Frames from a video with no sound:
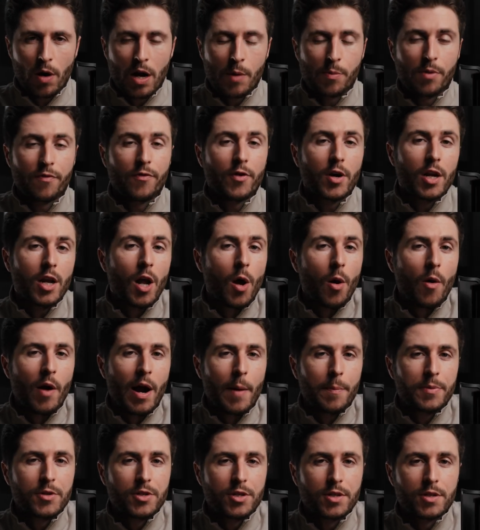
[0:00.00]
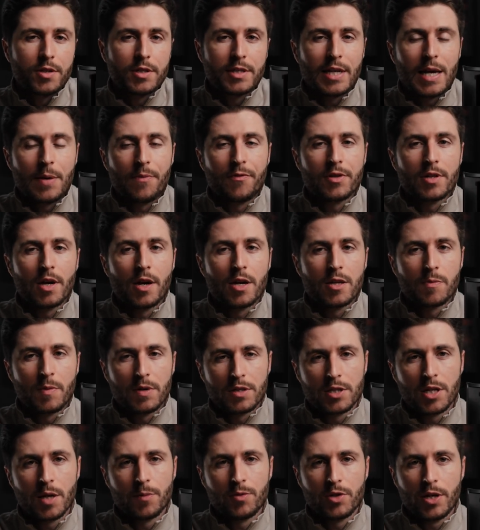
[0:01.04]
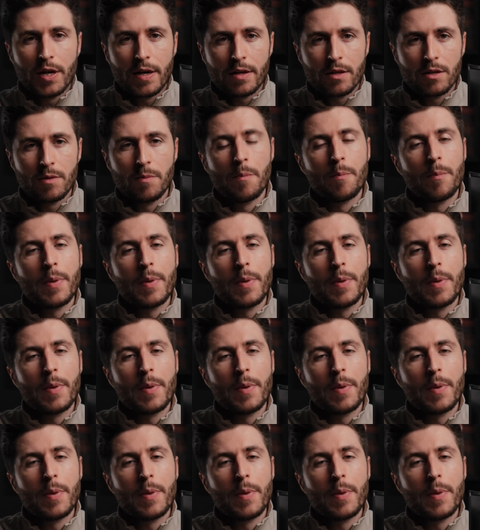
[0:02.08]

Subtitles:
I prefer lower apertures to emphasize my subject.